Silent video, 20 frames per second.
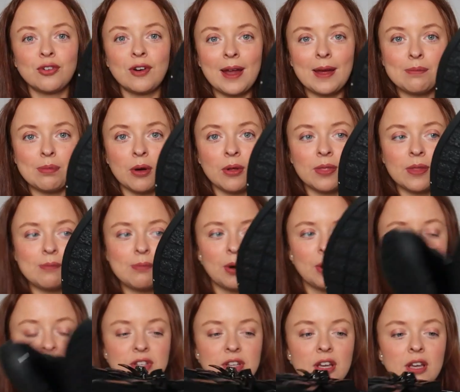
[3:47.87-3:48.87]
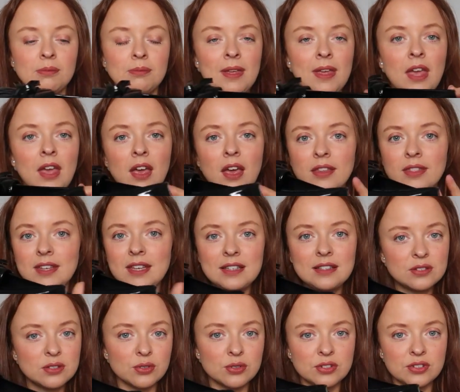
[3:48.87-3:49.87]
grip on the bottom.
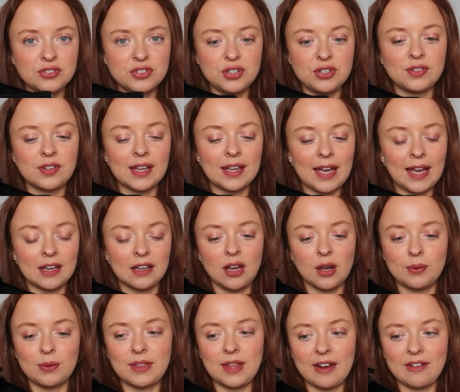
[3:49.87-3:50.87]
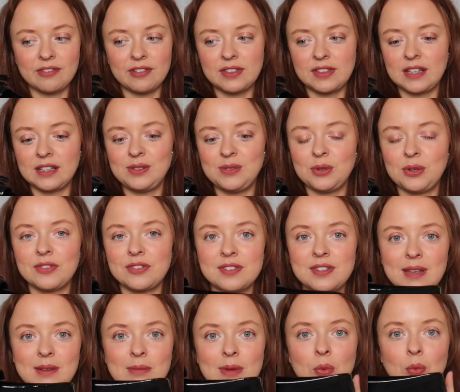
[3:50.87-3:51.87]
These sorts of shoes again go with everything. You would have
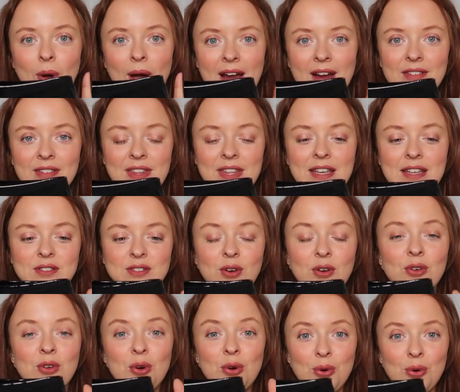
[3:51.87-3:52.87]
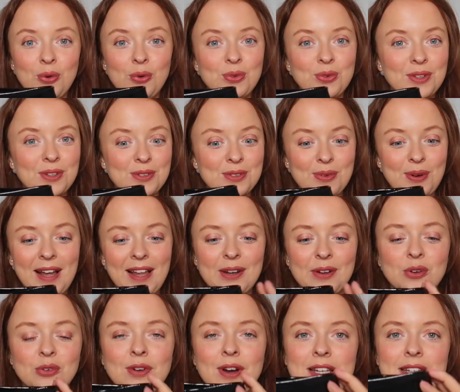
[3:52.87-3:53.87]
seen me wearing these on hauls as well
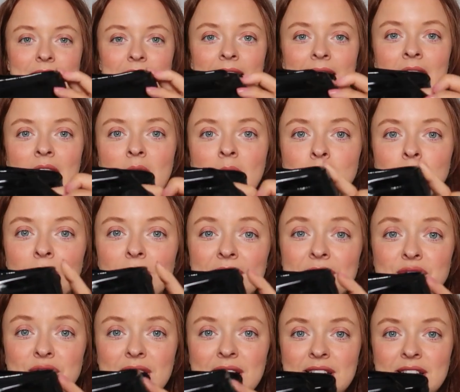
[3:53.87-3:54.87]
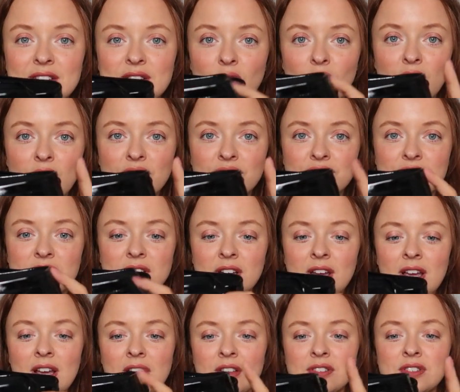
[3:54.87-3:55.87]
already, but it's really soft.
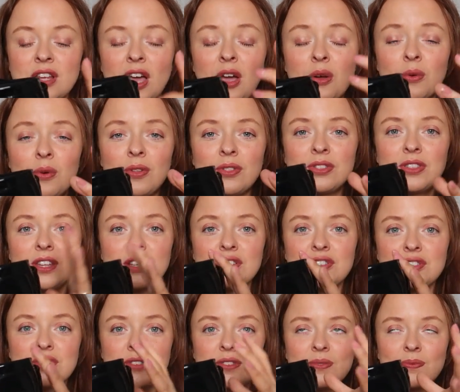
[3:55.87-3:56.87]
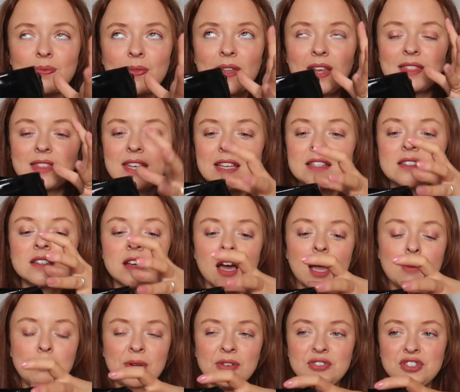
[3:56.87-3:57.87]
So this
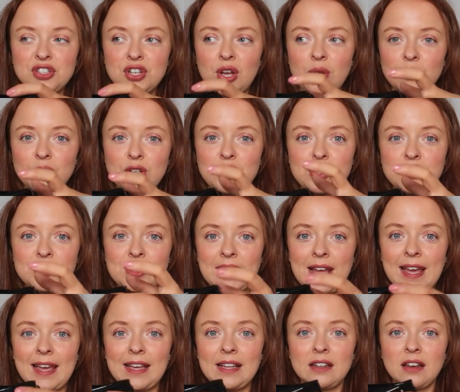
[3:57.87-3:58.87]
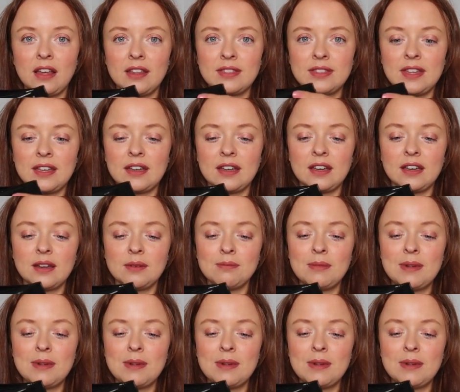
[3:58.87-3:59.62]
type of shoe, usually like the